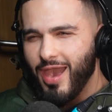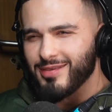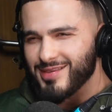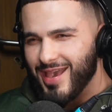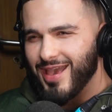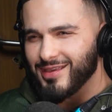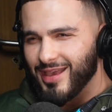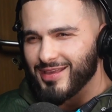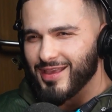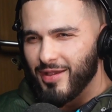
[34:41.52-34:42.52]
yeah, yeah,
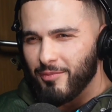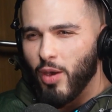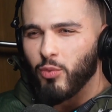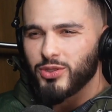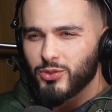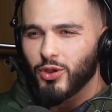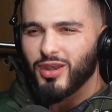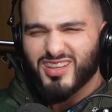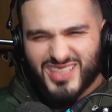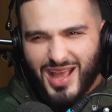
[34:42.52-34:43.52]
yeah. But when you got
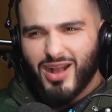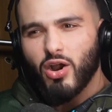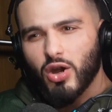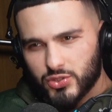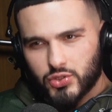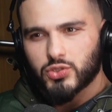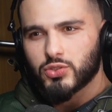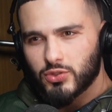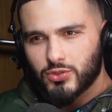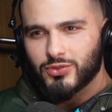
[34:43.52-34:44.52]
legs like ours,
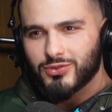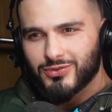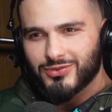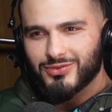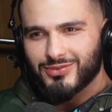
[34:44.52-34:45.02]
bruv.